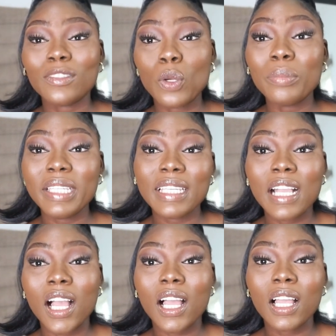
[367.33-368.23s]

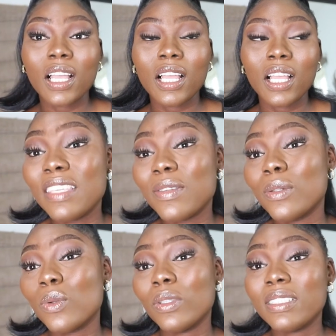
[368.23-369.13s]
Dominica you
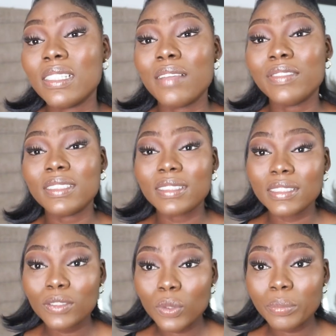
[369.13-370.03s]
could consider
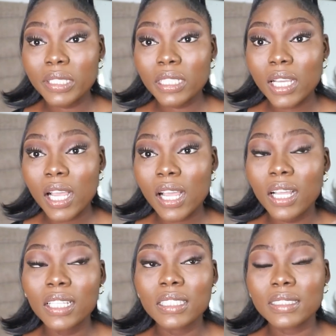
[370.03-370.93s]
visiting
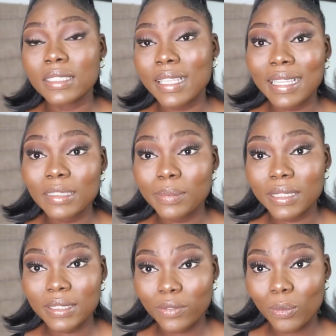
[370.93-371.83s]
Dominica. It's a nice
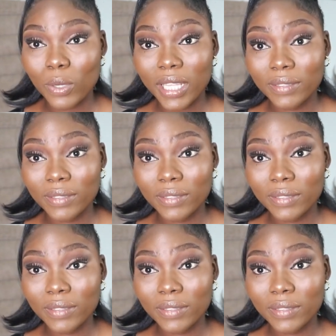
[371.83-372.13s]
place from what